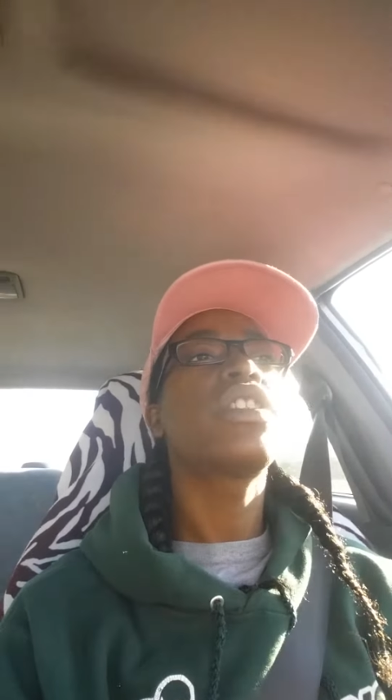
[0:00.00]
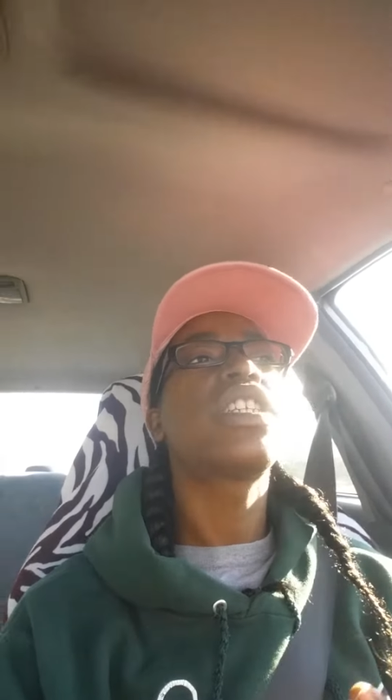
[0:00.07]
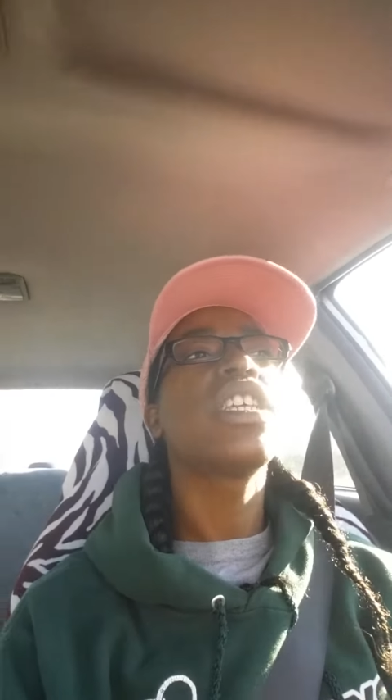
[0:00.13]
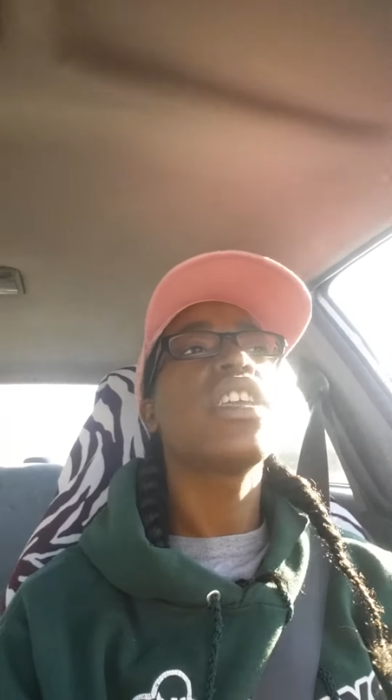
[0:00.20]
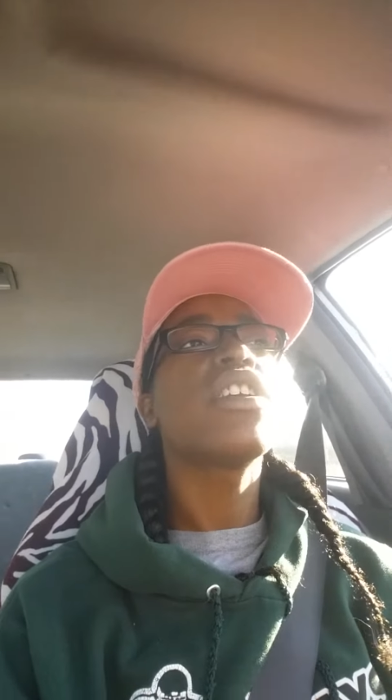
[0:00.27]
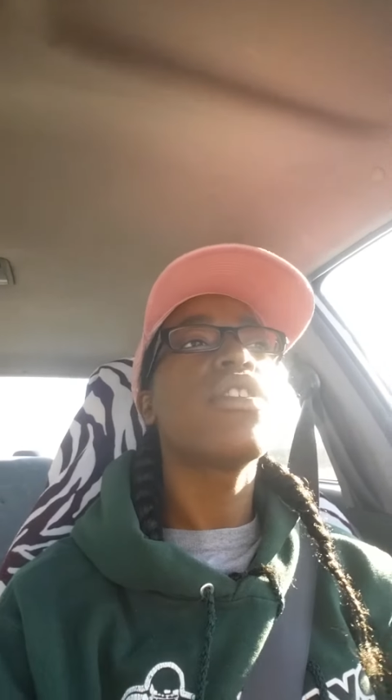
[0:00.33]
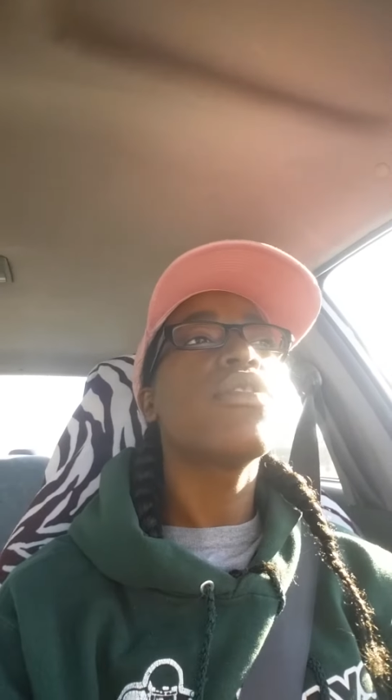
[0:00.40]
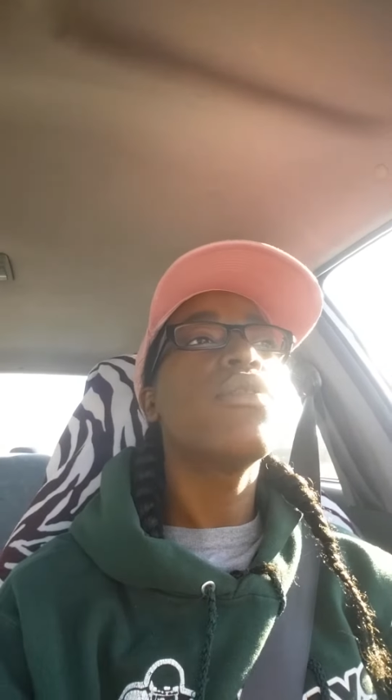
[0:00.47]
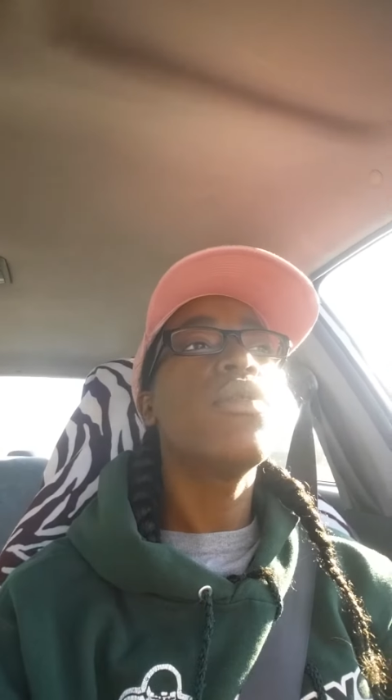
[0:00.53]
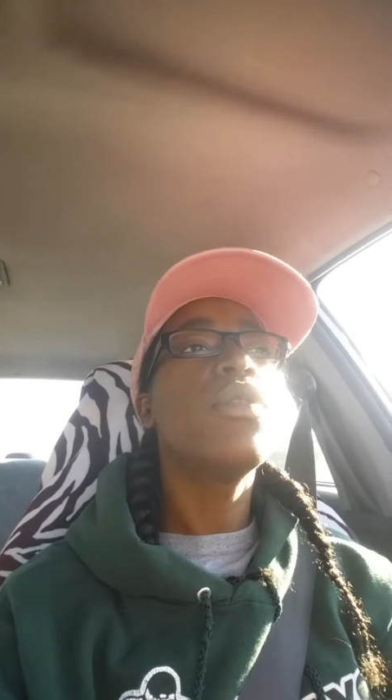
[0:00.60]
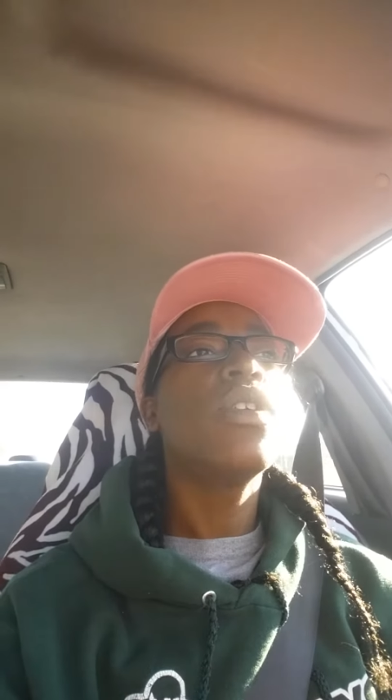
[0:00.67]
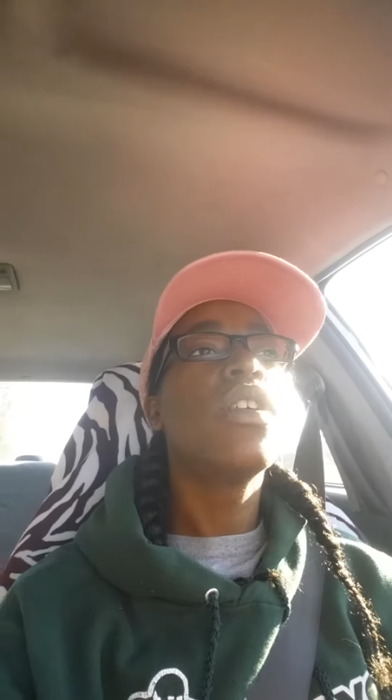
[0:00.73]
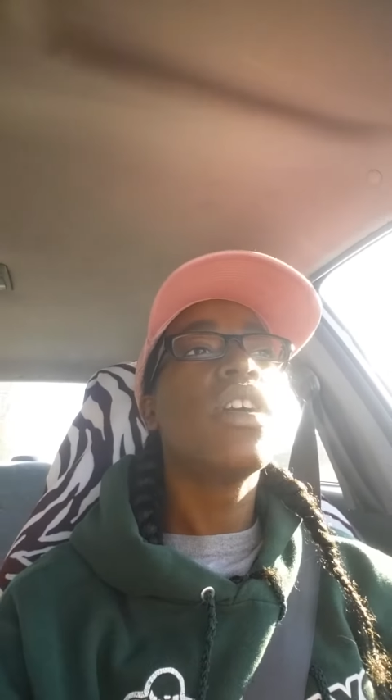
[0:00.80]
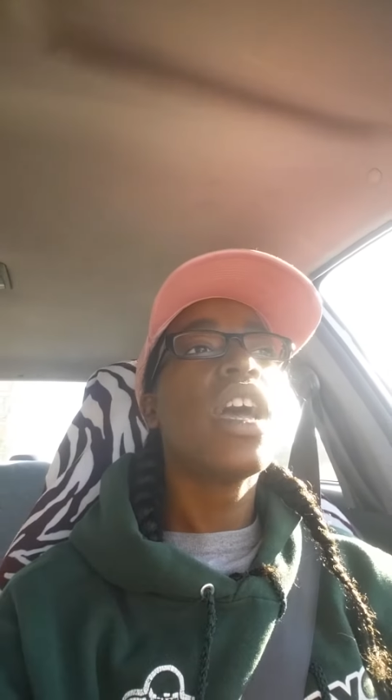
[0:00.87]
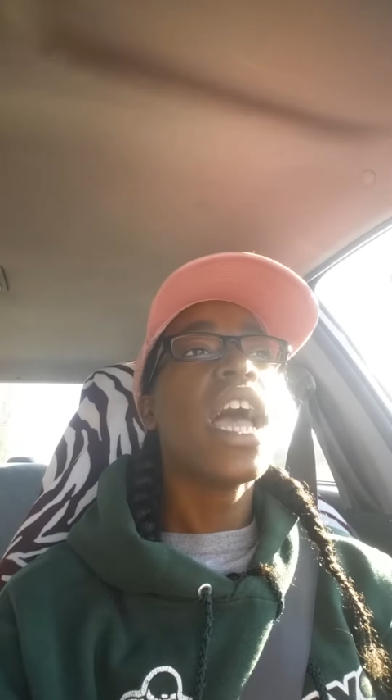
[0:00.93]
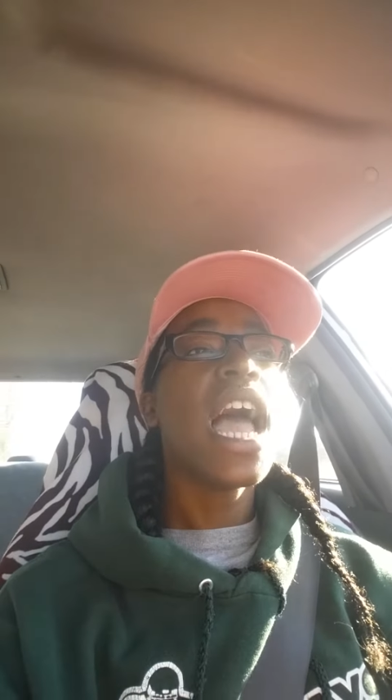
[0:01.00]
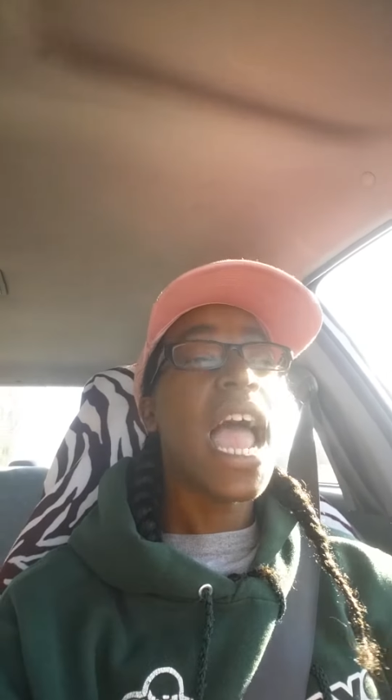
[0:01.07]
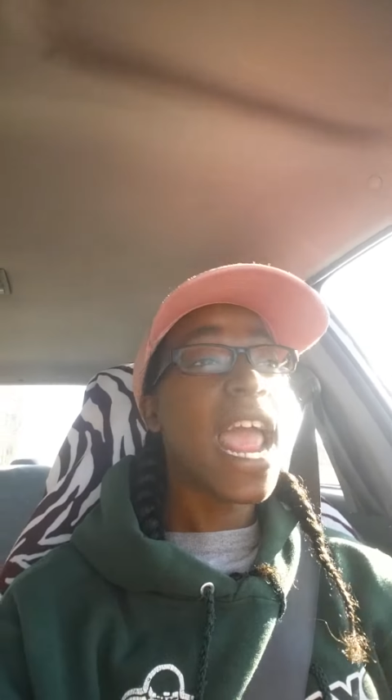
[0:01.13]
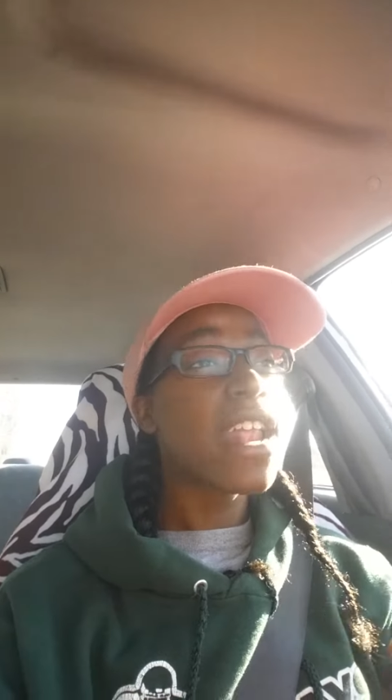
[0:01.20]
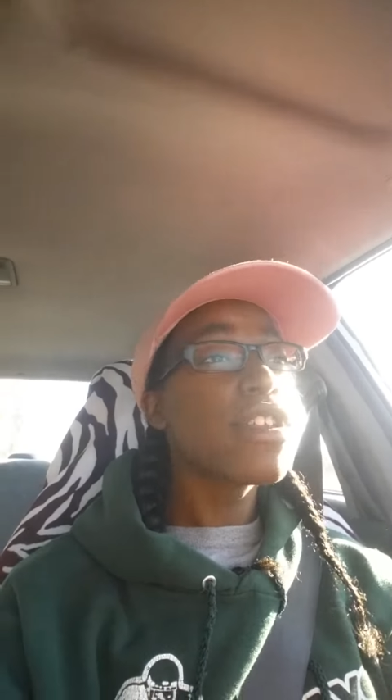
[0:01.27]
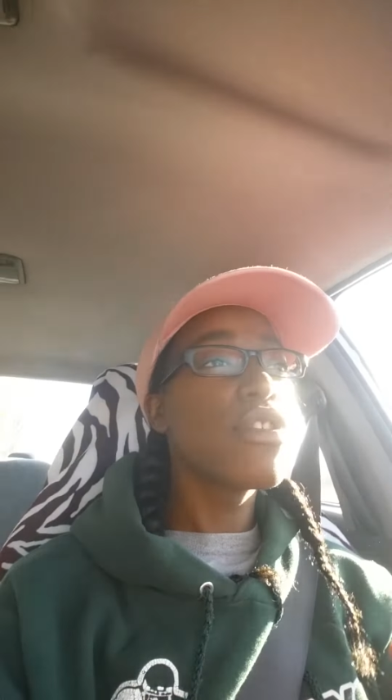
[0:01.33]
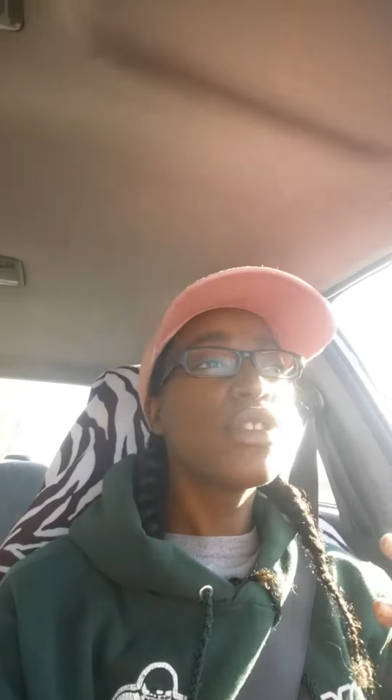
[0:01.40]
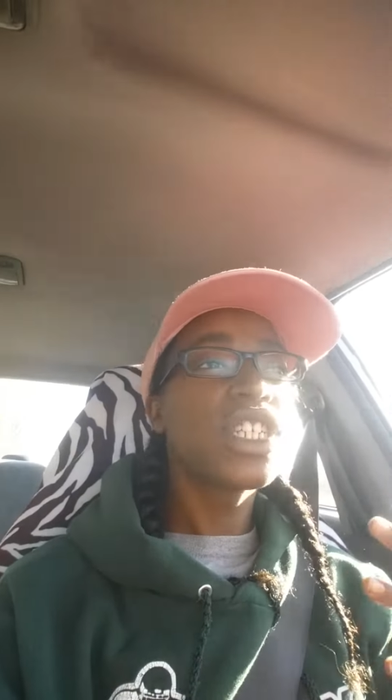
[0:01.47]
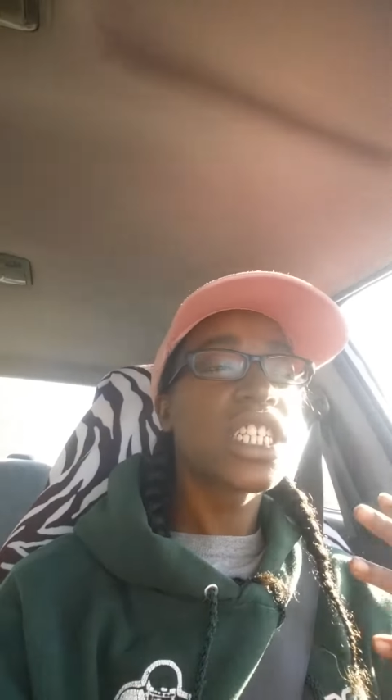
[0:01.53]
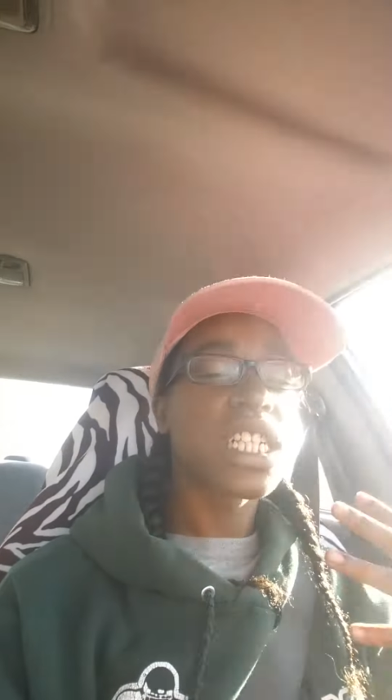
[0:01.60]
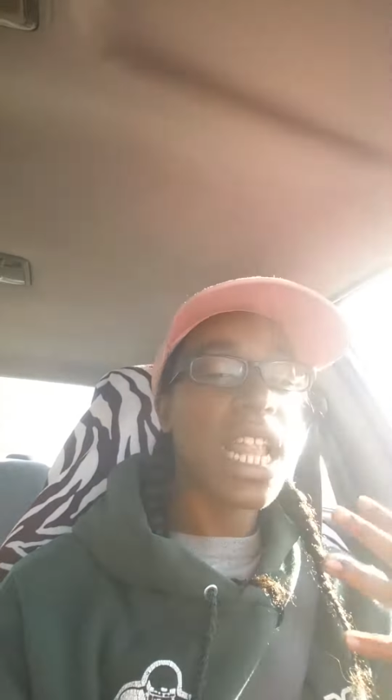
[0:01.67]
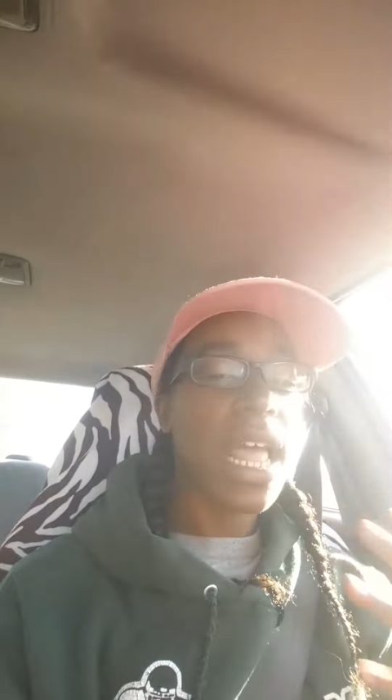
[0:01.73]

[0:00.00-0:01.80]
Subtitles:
to you and you just